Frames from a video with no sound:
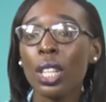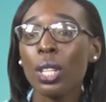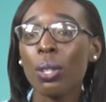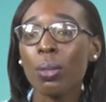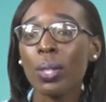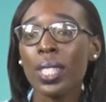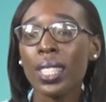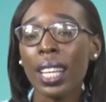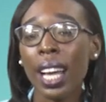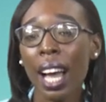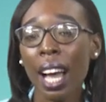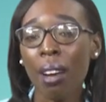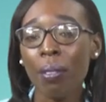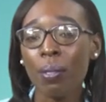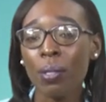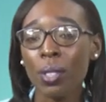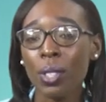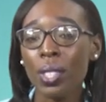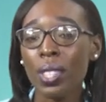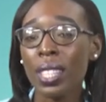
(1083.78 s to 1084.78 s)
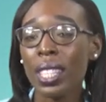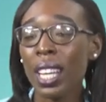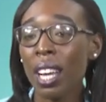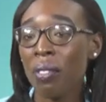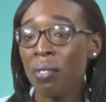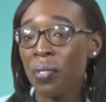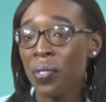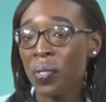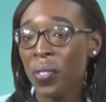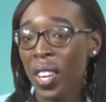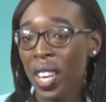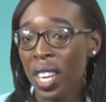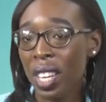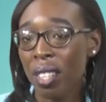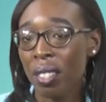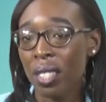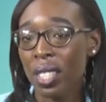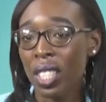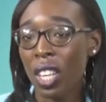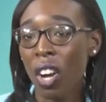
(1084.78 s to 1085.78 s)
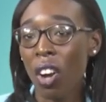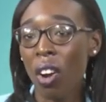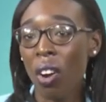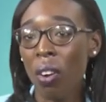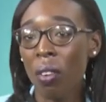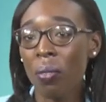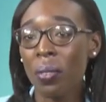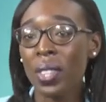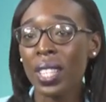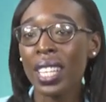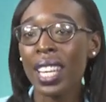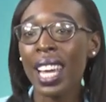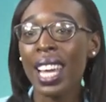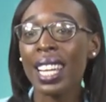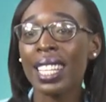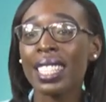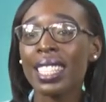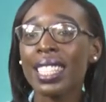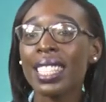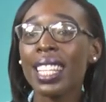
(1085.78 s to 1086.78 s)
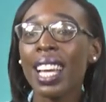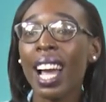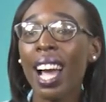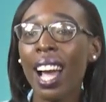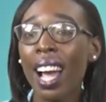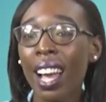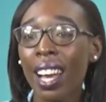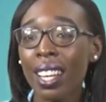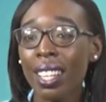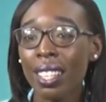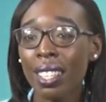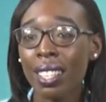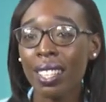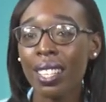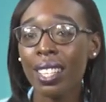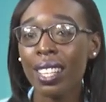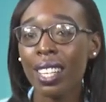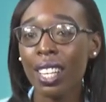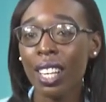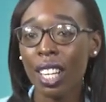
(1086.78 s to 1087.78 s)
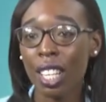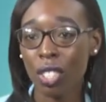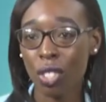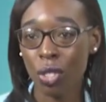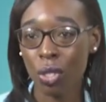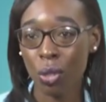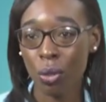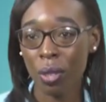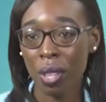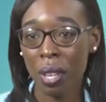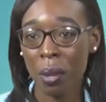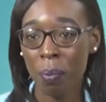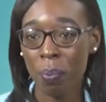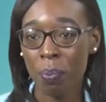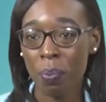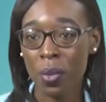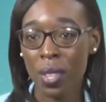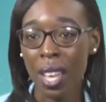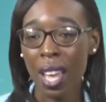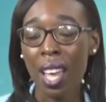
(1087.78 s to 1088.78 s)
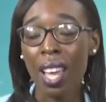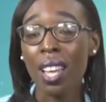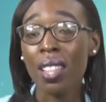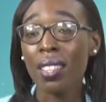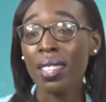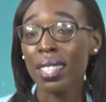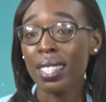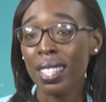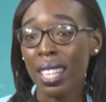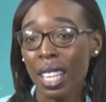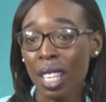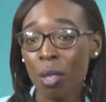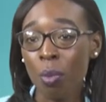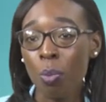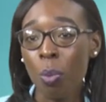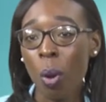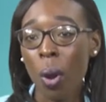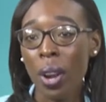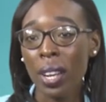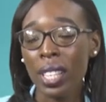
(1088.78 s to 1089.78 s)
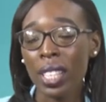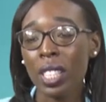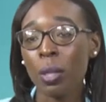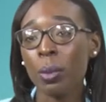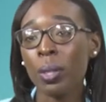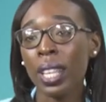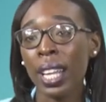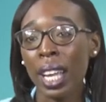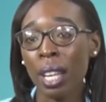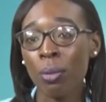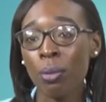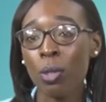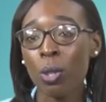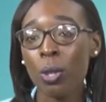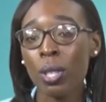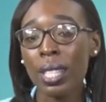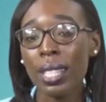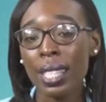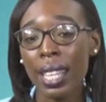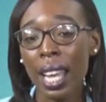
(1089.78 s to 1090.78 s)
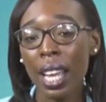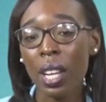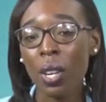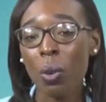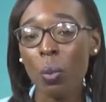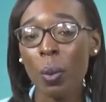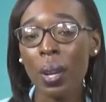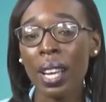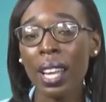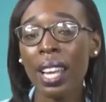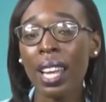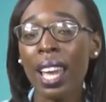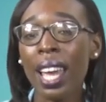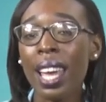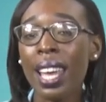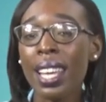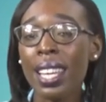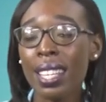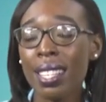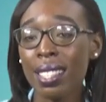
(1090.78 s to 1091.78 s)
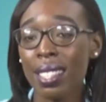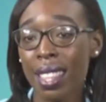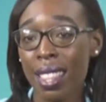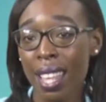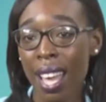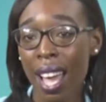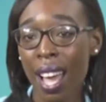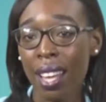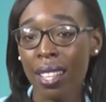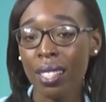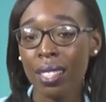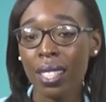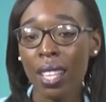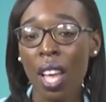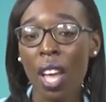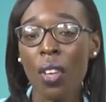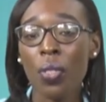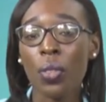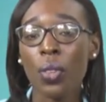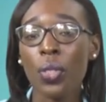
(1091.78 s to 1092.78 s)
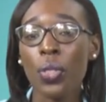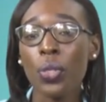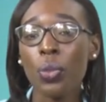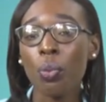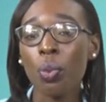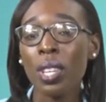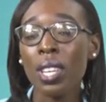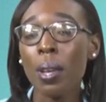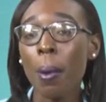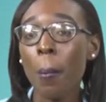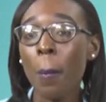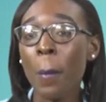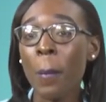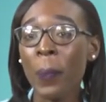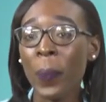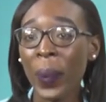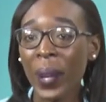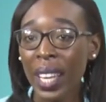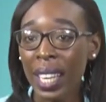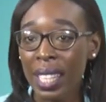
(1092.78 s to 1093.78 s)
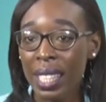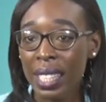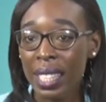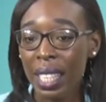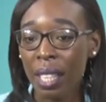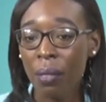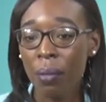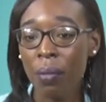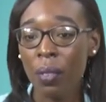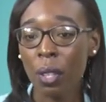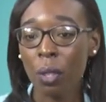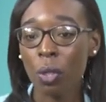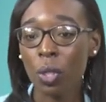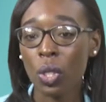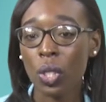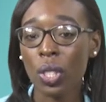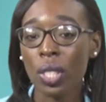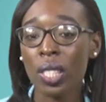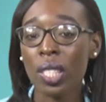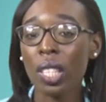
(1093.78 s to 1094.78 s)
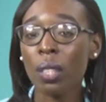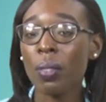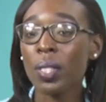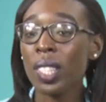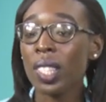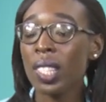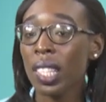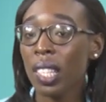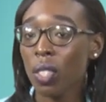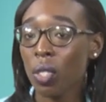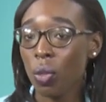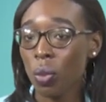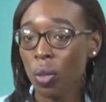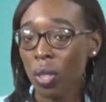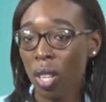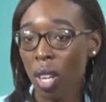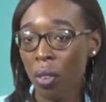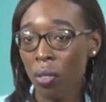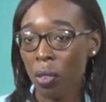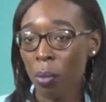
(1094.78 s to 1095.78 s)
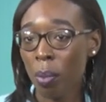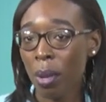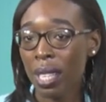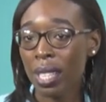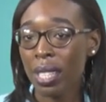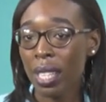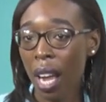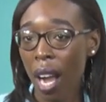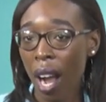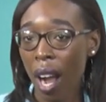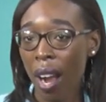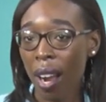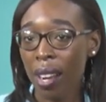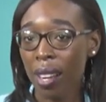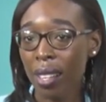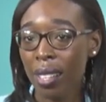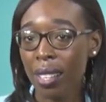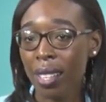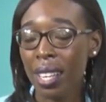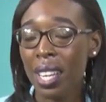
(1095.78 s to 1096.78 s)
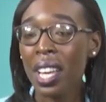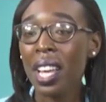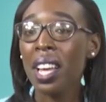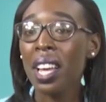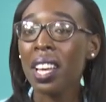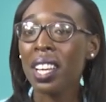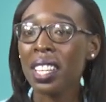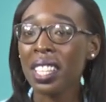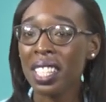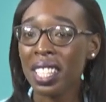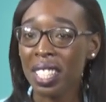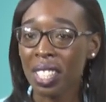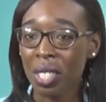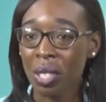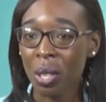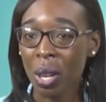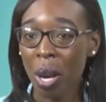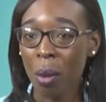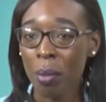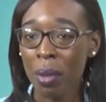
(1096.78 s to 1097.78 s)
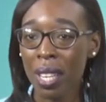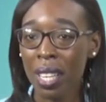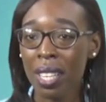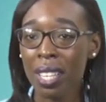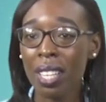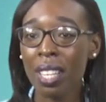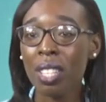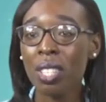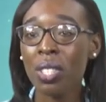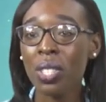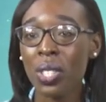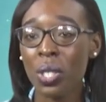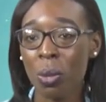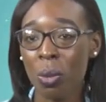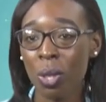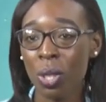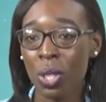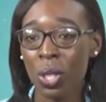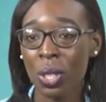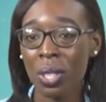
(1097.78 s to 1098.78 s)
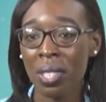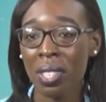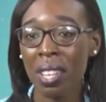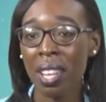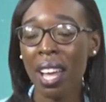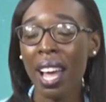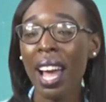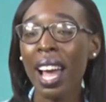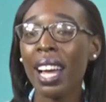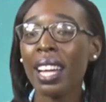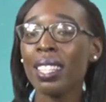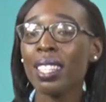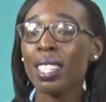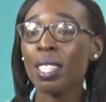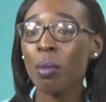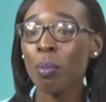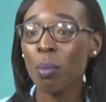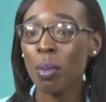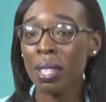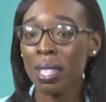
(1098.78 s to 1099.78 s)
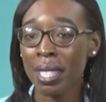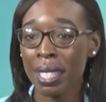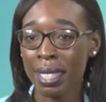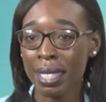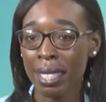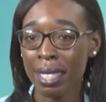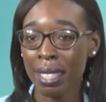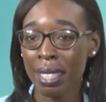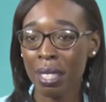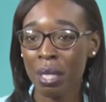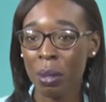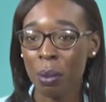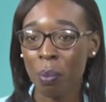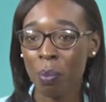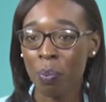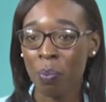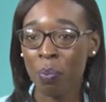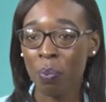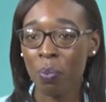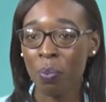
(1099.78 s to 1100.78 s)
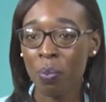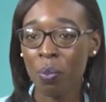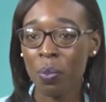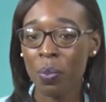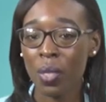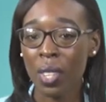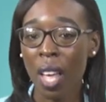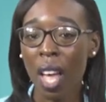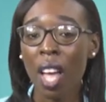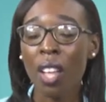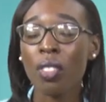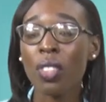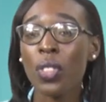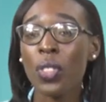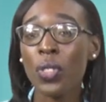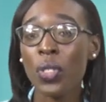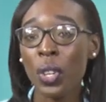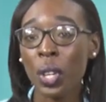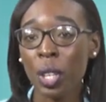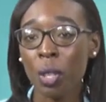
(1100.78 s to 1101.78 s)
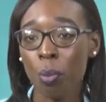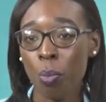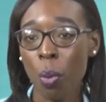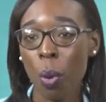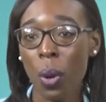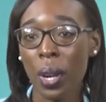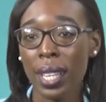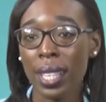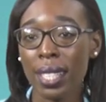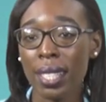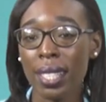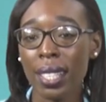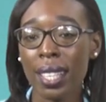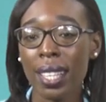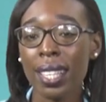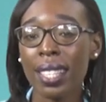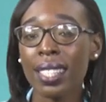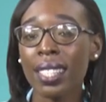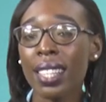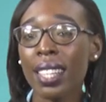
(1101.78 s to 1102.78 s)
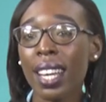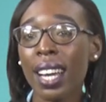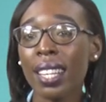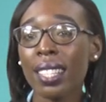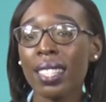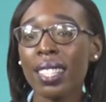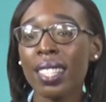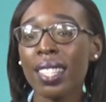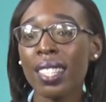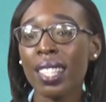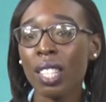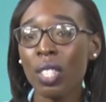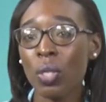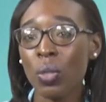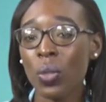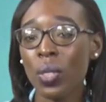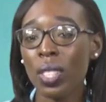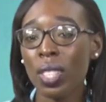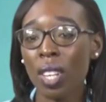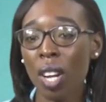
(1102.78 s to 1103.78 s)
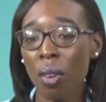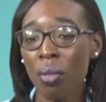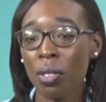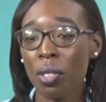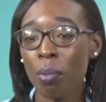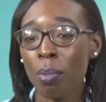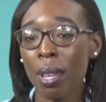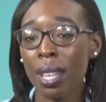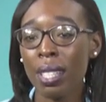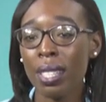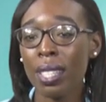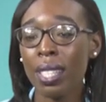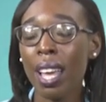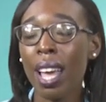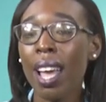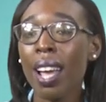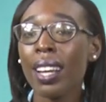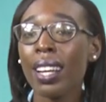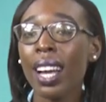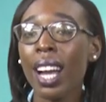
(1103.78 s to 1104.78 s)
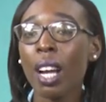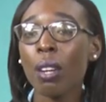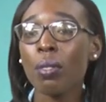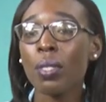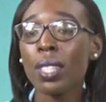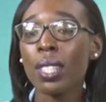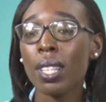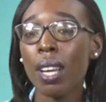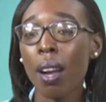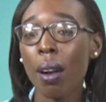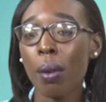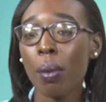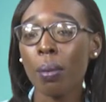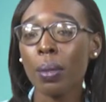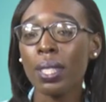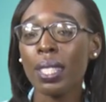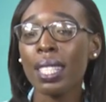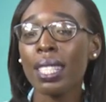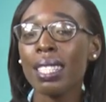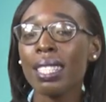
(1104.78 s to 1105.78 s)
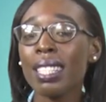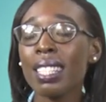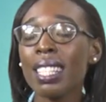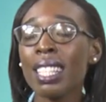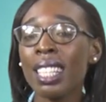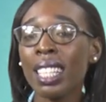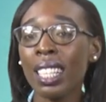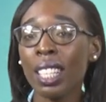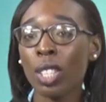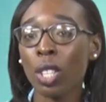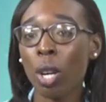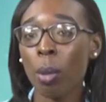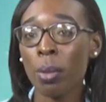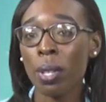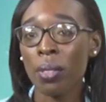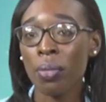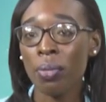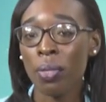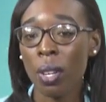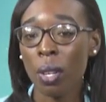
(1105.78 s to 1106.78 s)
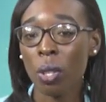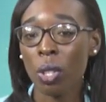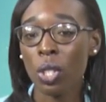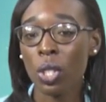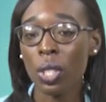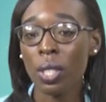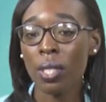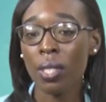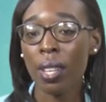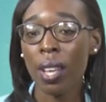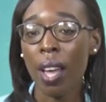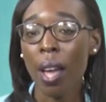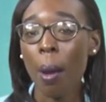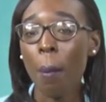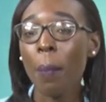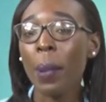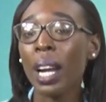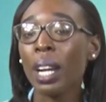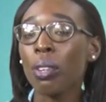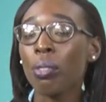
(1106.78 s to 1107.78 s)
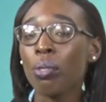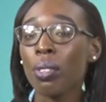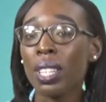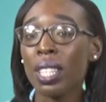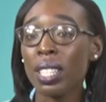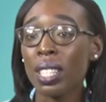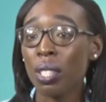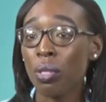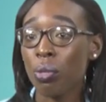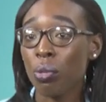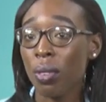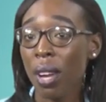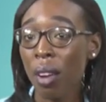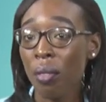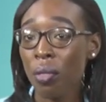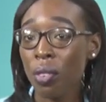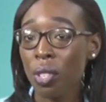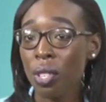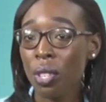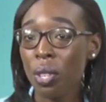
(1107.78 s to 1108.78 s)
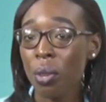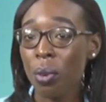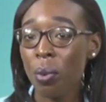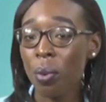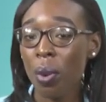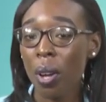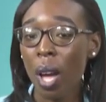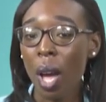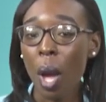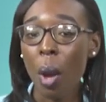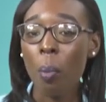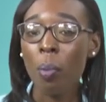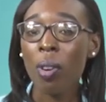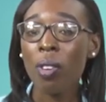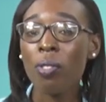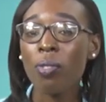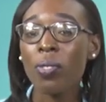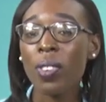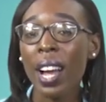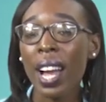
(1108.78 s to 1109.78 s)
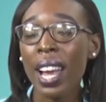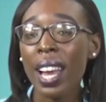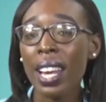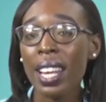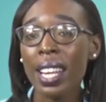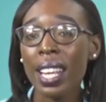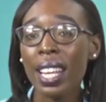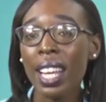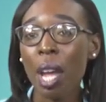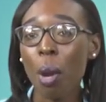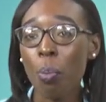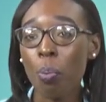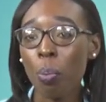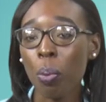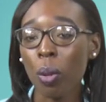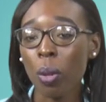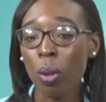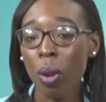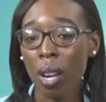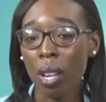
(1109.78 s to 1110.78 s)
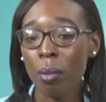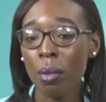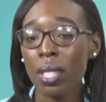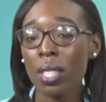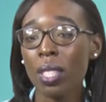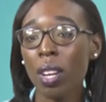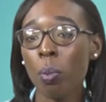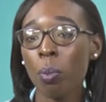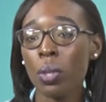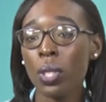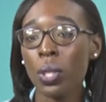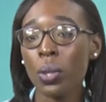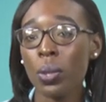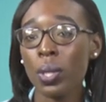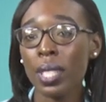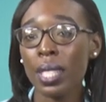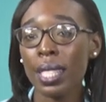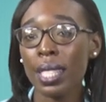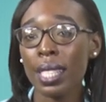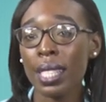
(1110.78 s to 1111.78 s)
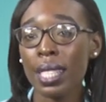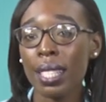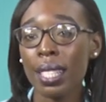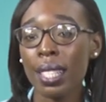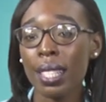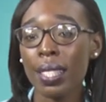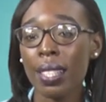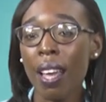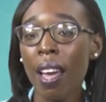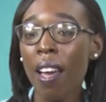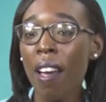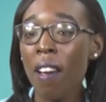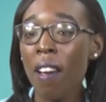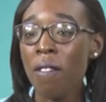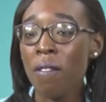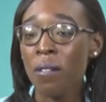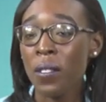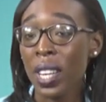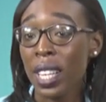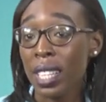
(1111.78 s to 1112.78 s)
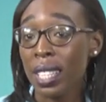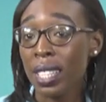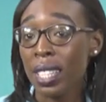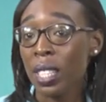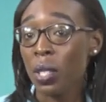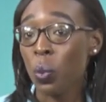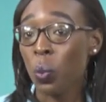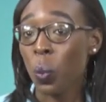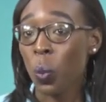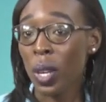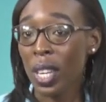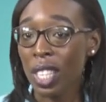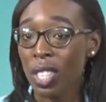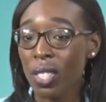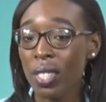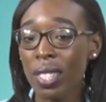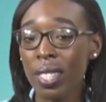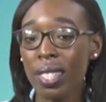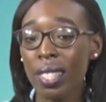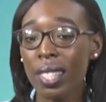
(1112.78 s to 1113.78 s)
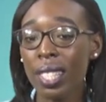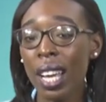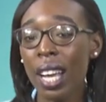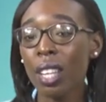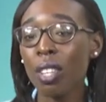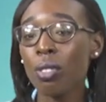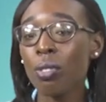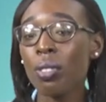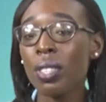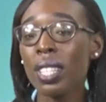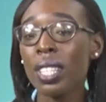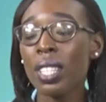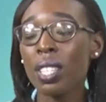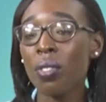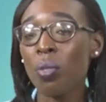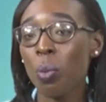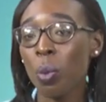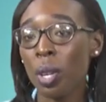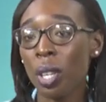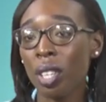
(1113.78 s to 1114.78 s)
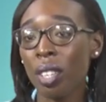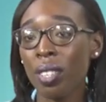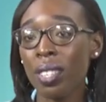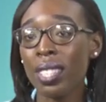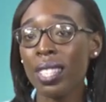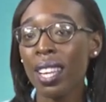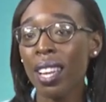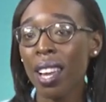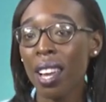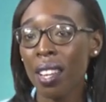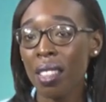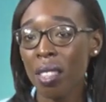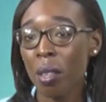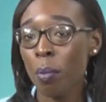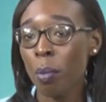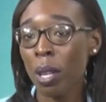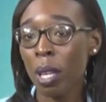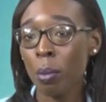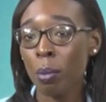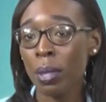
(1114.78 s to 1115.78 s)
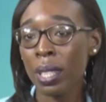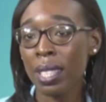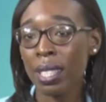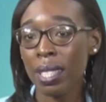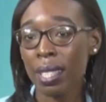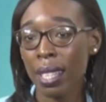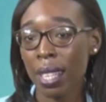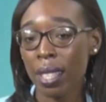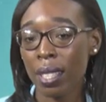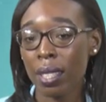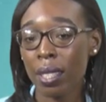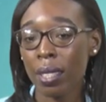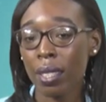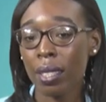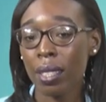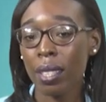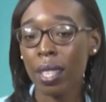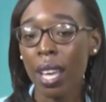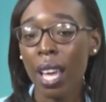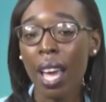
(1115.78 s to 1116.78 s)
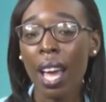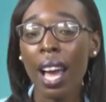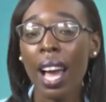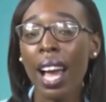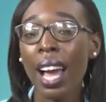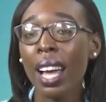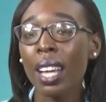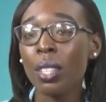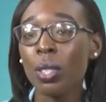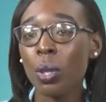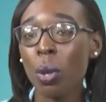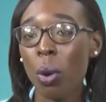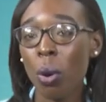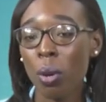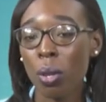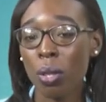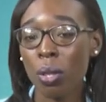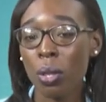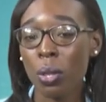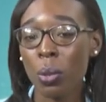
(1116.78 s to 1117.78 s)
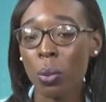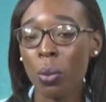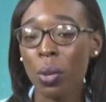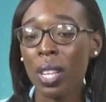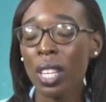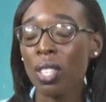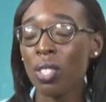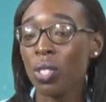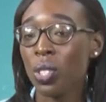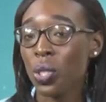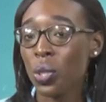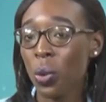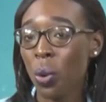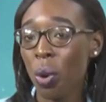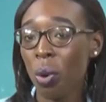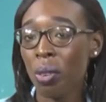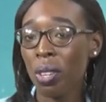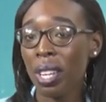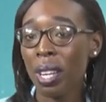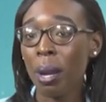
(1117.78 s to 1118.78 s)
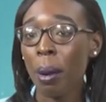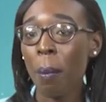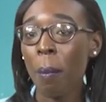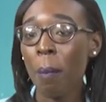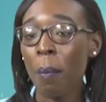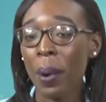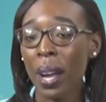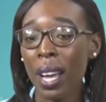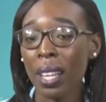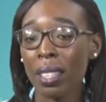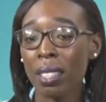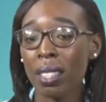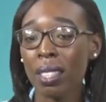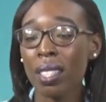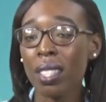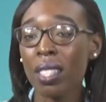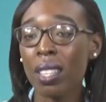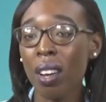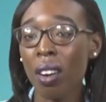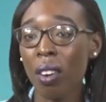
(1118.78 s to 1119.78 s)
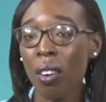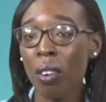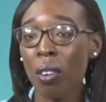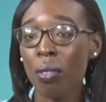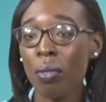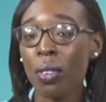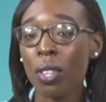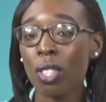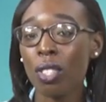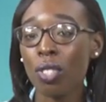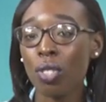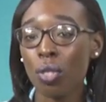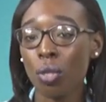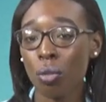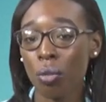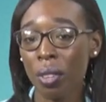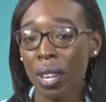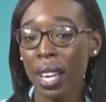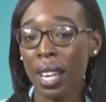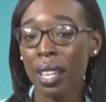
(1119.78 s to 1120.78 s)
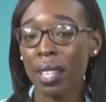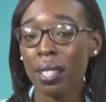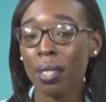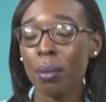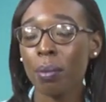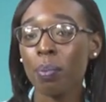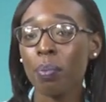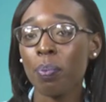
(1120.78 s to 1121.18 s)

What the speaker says: looks after the affairs of the entire country. The second point that I would like for you to take away is that the 3 basic functions of central government are economic, social, and political. The third point is that central government carries out its economic function by raising revenue, providing employment opportunities, fixing wages and salaries of workers in the public sector, and also ensuring balance of trade.